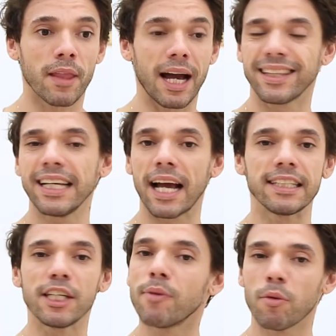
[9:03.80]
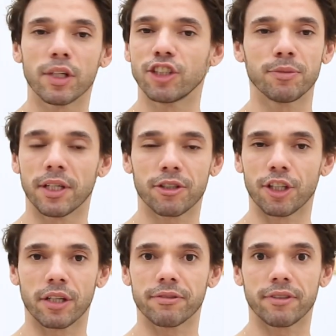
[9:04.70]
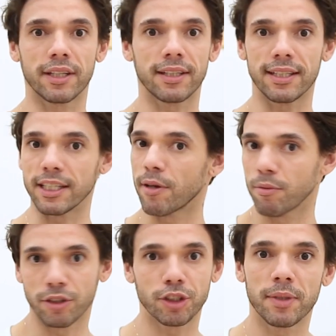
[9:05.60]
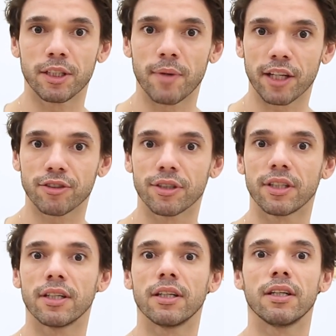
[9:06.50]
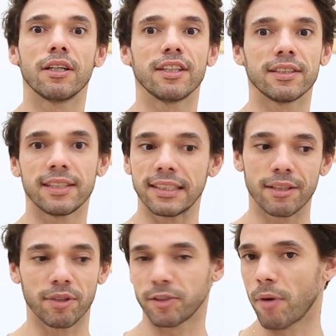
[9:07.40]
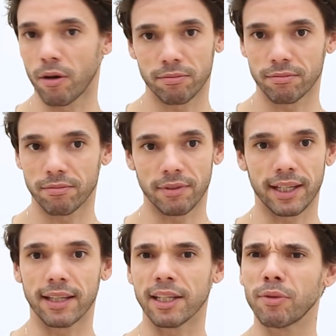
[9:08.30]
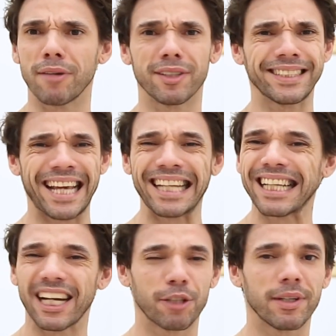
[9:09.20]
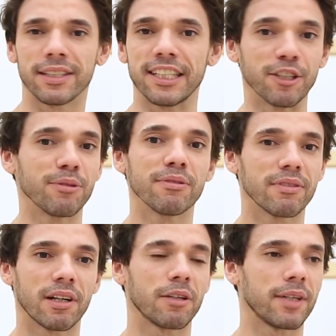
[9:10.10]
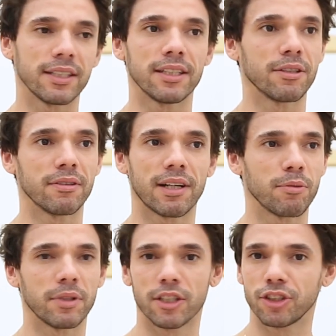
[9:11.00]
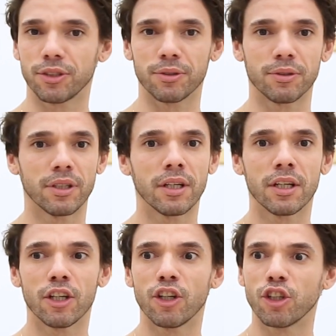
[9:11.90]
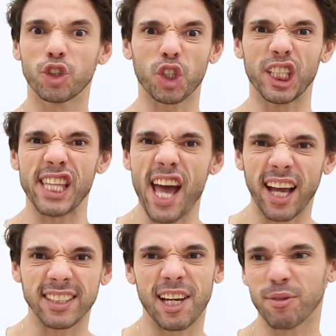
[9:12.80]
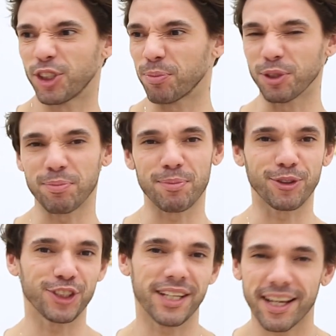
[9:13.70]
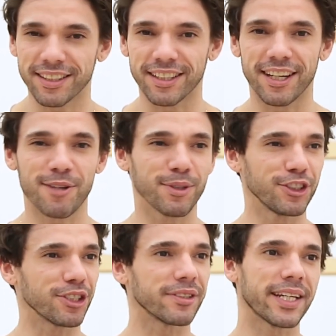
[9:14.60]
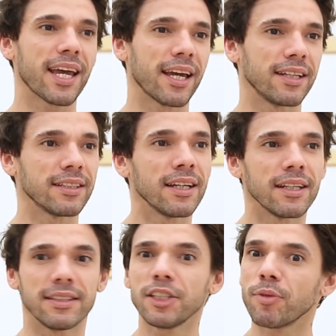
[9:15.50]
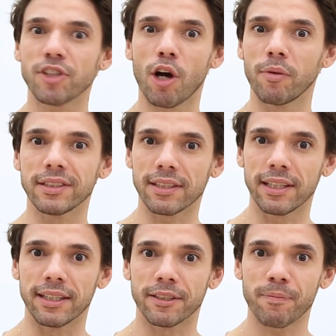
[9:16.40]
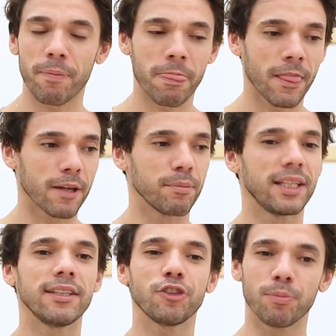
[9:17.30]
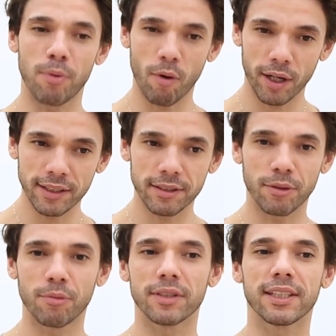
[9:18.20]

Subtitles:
I think I knew I wanted to be a choreographer, and I knew I wanted to be a director since I was small. Like, I think when I was 10, I already knew I wanted to organize, I wanted to put people together, I wanted to create. This was always clear. But then the support was